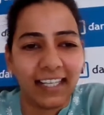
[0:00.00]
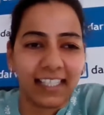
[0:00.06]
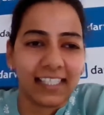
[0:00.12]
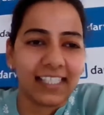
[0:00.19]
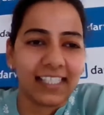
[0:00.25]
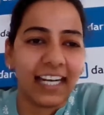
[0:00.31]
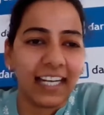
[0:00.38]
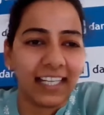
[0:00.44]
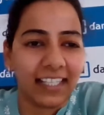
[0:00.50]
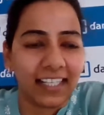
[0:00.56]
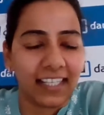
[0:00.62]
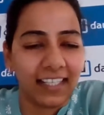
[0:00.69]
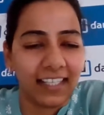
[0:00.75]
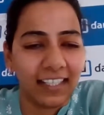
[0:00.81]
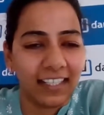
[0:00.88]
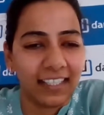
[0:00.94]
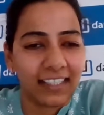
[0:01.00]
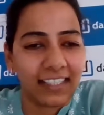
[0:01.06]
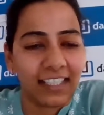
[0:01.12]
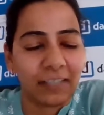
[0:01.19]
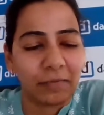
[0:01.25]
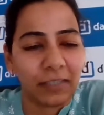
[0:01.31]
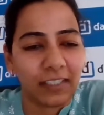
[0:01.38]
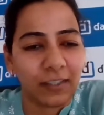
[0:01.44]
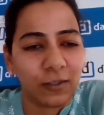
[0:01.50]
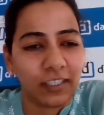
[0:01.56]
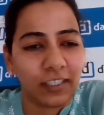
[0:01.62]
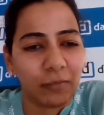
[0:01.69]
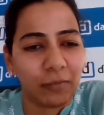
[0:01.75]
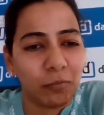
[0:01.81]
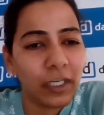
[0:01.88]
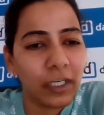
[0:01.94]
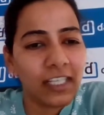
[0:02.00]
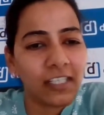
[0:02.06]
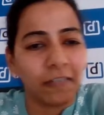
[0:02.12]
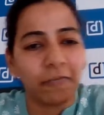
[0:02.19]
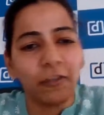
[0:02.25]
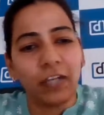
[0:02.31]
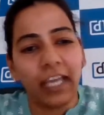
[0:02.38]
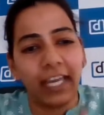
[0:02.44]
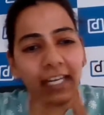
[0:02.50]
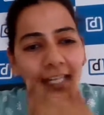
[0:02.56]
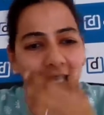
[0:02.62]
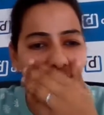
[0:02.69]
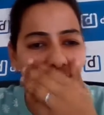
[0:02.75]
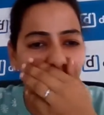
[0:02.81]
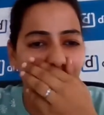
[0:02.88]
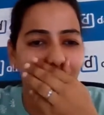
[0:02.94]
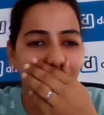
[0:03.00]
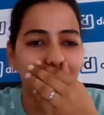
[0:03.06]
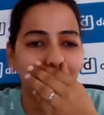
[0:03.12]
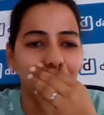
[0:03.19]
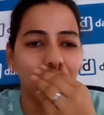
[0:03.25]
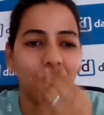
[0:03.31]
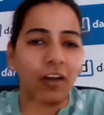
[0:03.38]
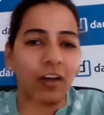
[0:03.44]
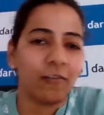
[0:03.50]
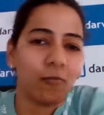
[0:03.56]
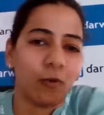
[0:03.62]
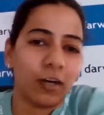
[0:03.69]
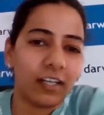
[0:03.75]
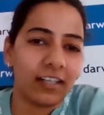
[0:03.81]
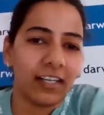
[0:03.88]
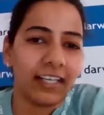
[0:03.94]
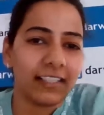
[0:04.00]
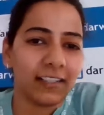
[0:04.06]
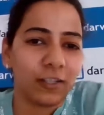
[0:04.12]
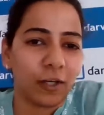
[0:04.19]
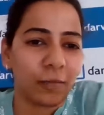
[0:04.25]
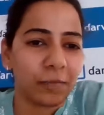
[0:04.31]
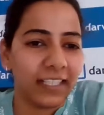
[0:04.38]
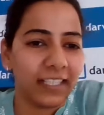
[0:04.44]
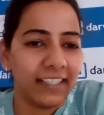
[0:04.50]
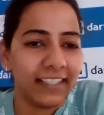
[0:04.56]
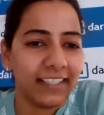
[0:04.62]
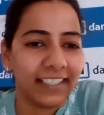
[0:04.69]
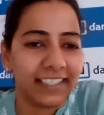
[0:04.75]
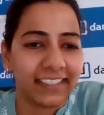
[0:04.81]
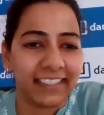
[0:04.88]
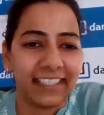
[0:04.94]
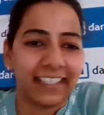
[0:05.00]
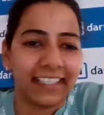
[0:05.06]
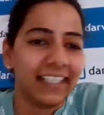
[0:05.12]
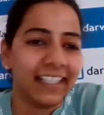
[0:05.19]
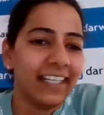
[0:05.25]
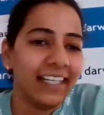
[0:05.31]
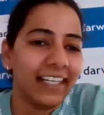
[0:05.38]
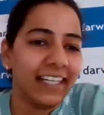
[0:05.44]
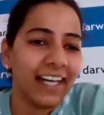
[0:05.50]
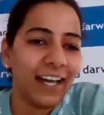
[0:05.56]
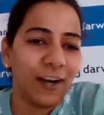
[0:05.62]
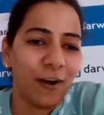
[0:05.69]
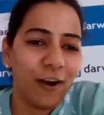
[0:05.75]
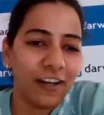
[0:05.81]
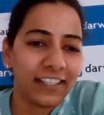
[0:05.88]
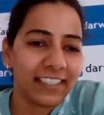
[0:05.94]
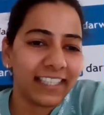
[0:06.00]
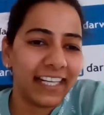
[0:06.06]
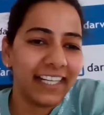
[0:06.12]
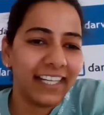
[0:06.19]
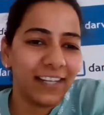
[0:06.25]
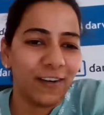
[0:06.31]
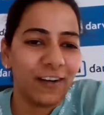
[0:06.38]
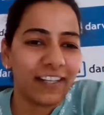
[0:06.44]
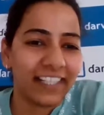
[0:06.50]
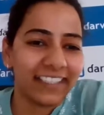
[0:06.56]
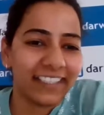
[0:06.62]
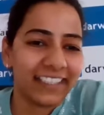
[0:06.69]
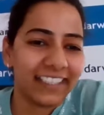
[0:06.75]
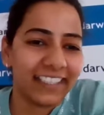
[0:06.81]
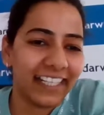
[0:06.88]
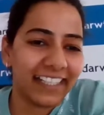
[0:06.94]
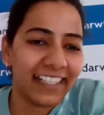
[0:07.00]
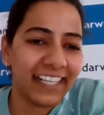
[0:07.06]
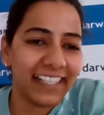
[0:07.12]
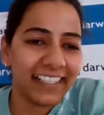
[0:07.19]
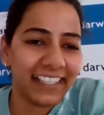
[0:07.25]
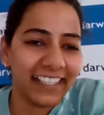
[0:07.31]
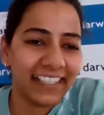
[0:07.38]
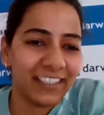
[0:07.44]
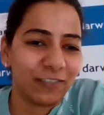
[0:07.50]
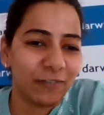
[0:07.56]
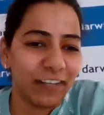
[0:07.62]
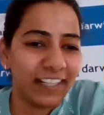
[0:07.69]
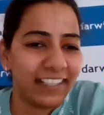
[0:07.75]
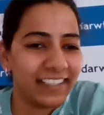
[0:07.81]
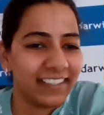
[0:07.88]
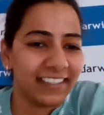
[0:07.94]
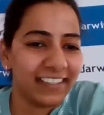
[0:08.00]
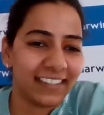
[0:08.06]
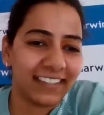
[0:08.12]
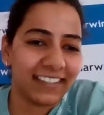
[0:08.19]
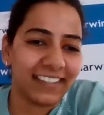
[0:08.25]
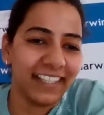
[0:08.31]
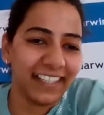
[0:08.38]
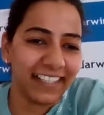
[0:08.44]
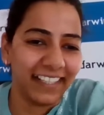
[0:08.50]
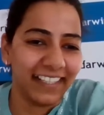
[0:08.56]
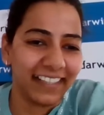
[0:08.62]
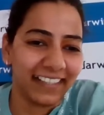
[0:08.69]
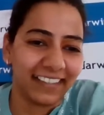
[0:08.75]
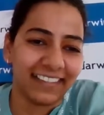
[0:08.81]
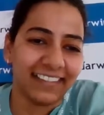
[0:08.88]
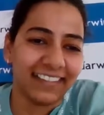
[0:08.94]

That's great insight, Mr. Rohit. Mukesh, if you can add on, what are like the top 3 learnings that a long-standing organization like Tata has felt in this entire?